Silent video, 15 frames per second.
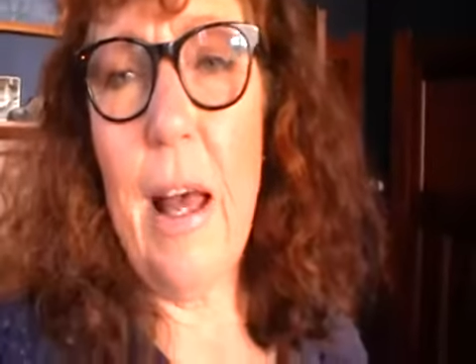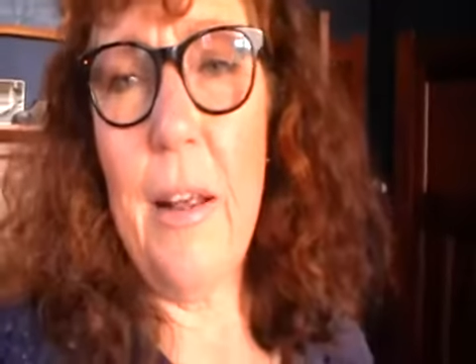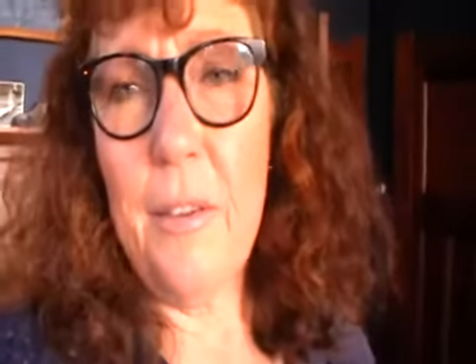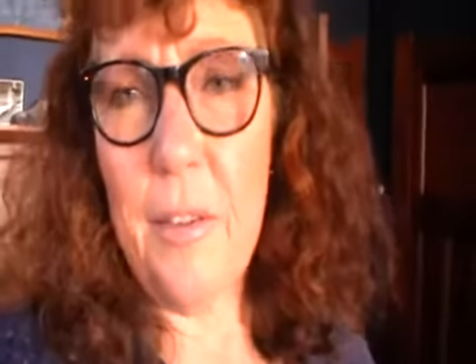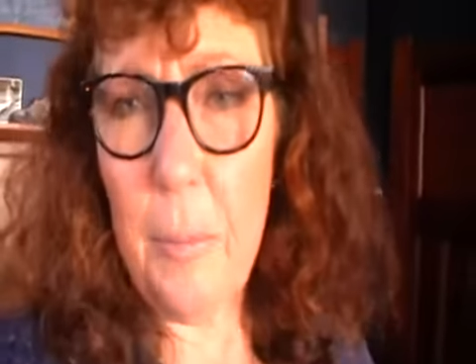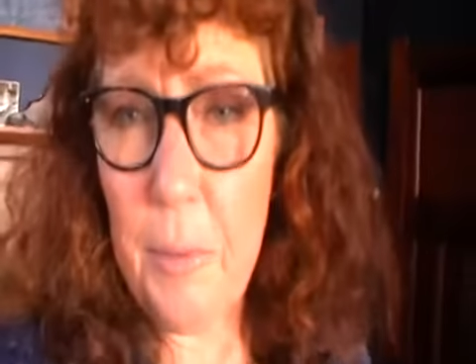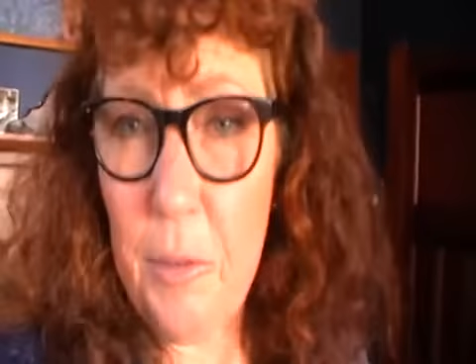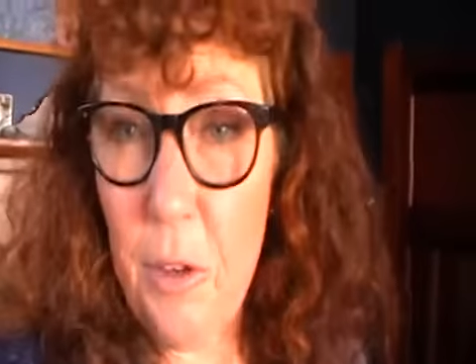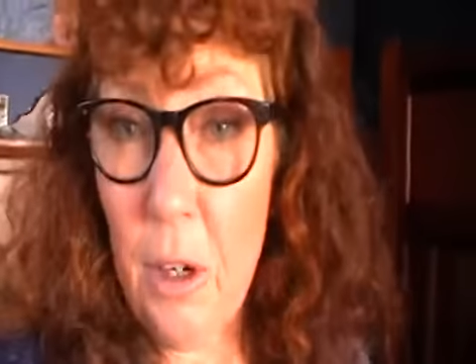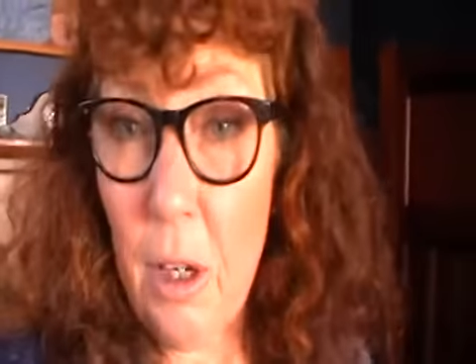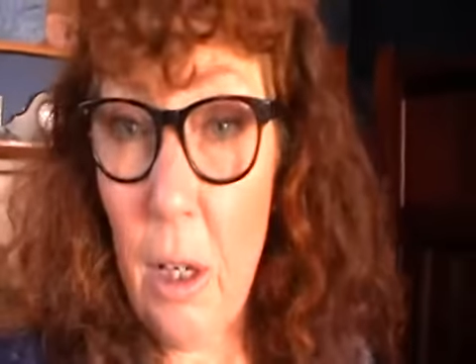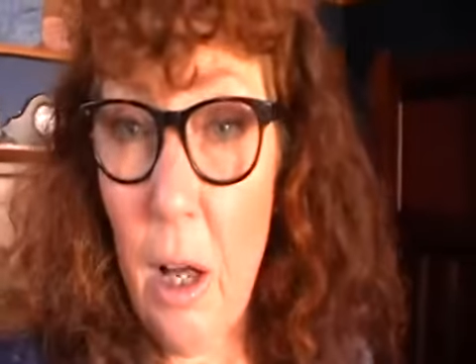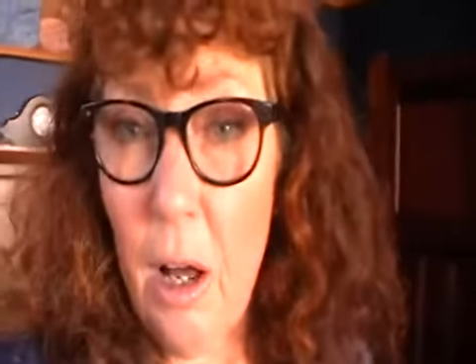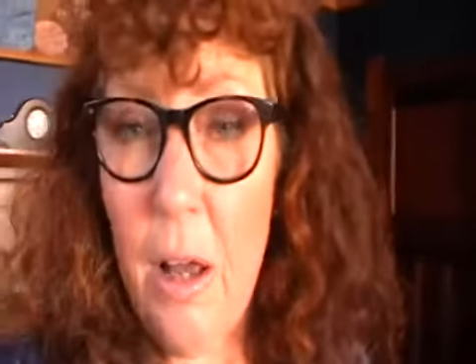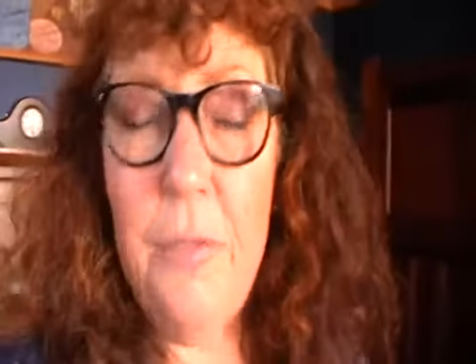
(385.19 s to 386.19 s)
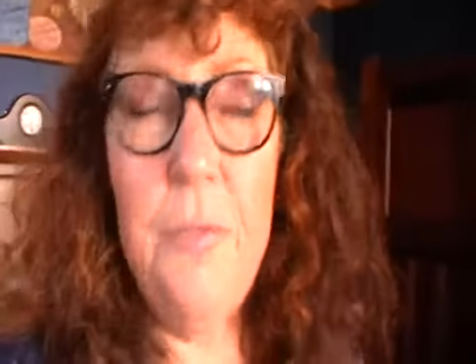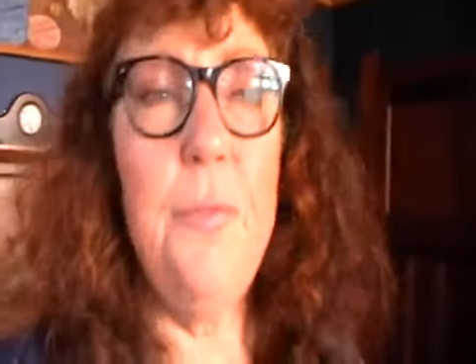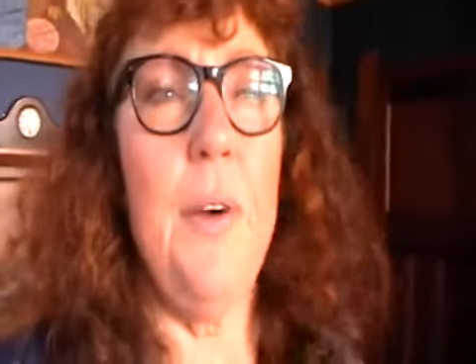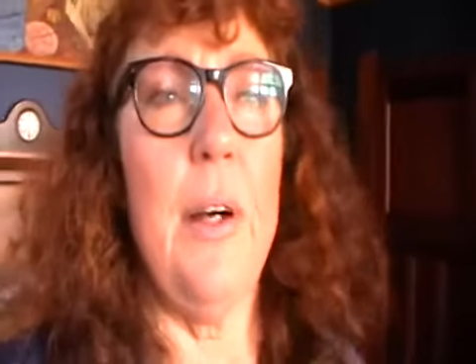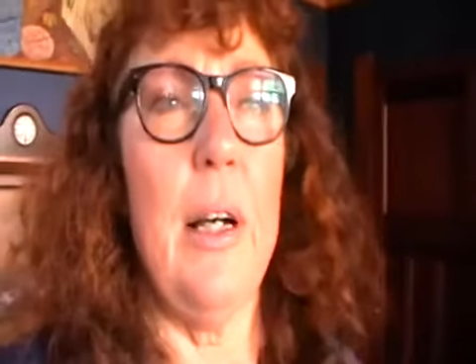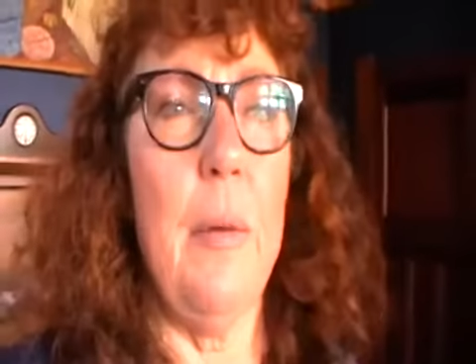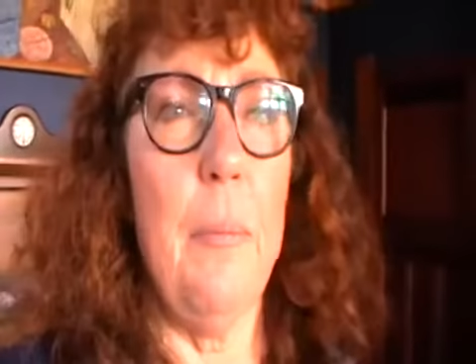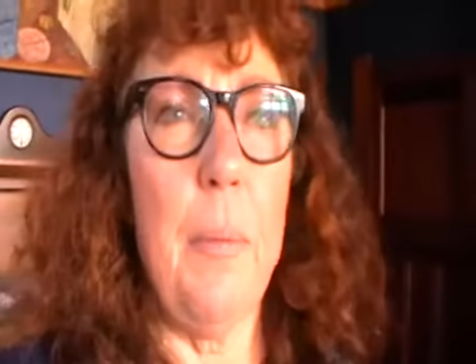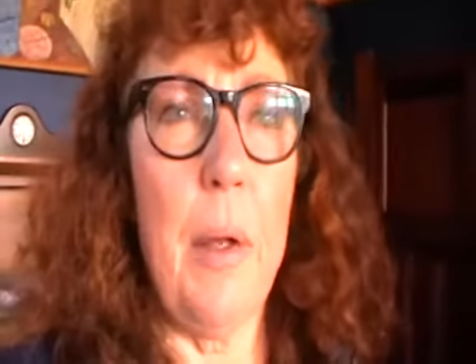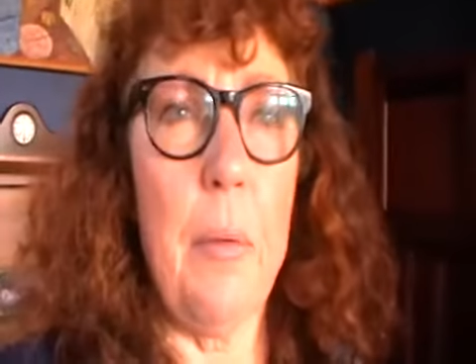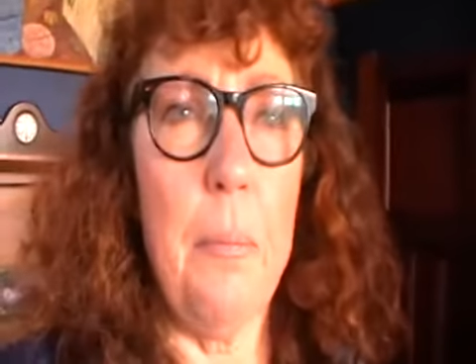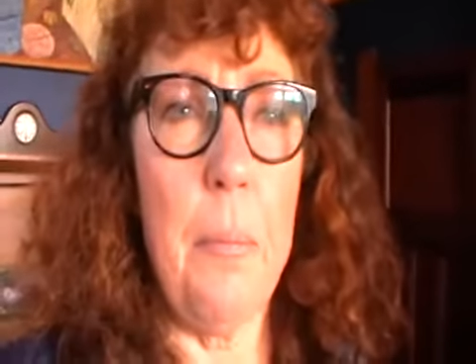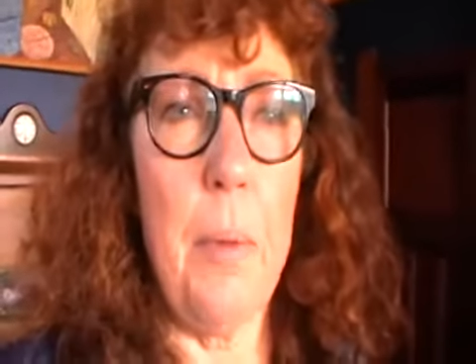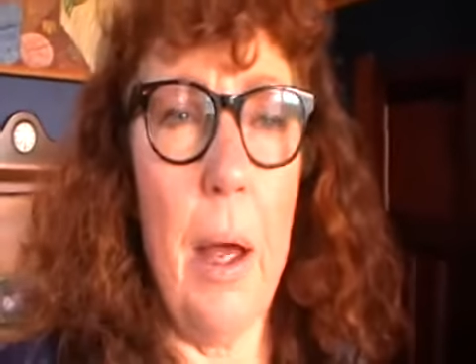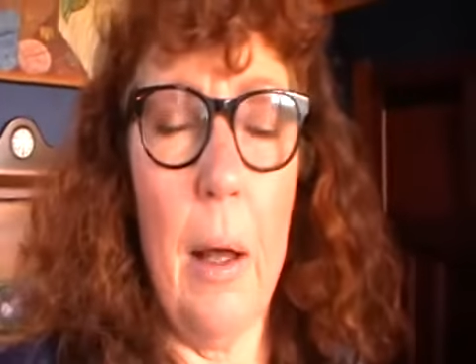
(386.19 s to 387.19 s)
ask him into your life,
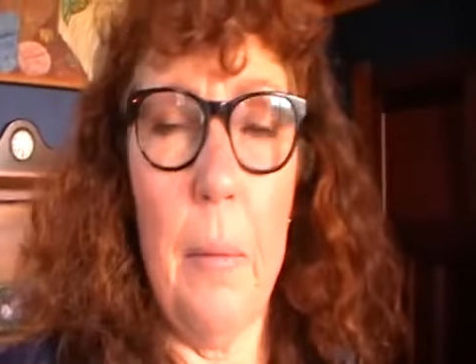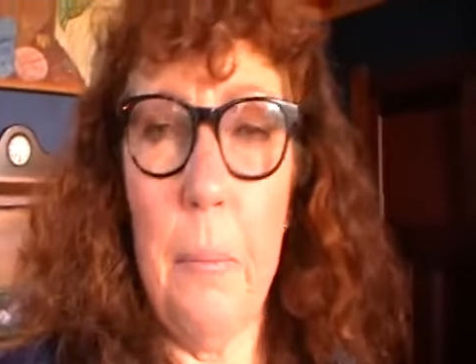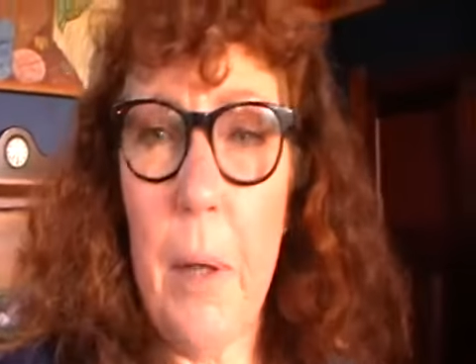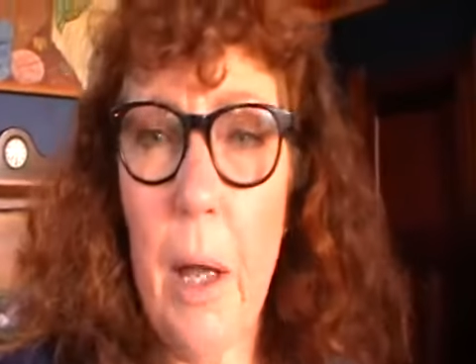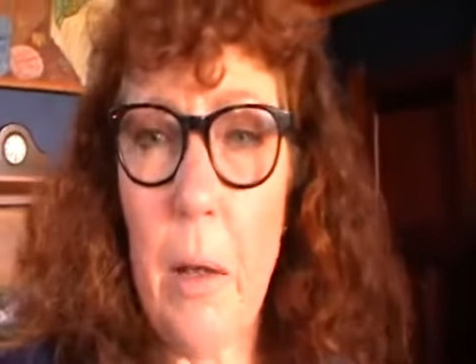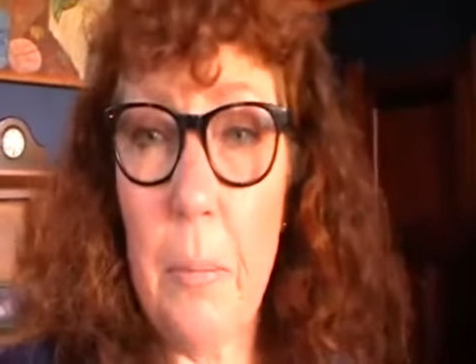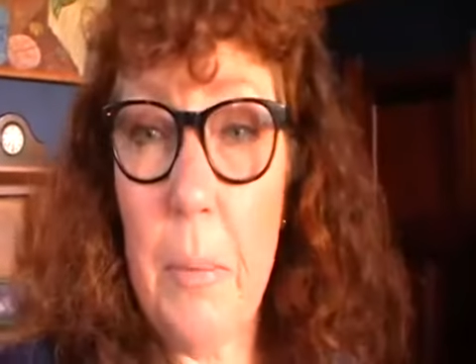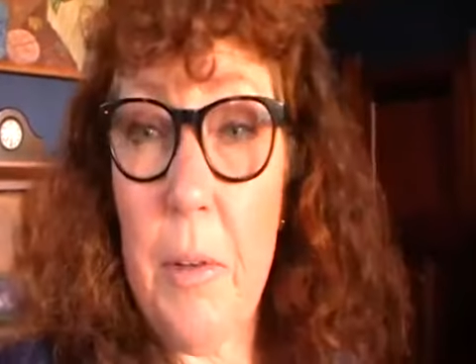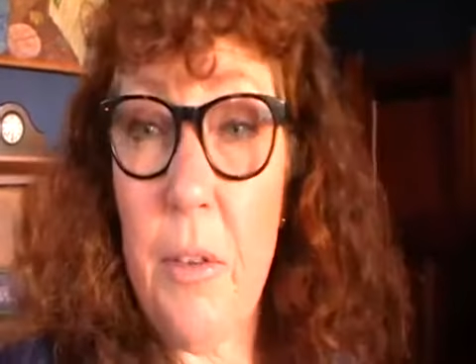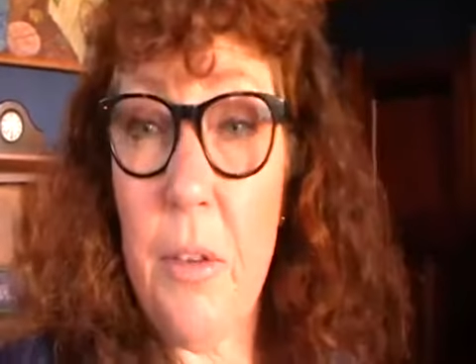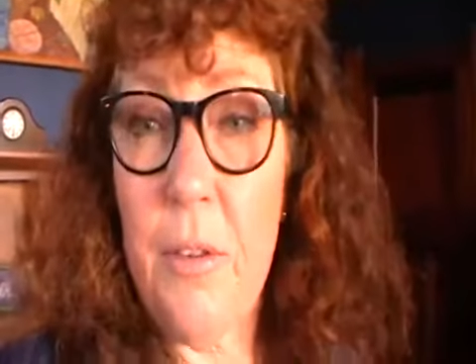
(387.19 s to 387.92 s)
admit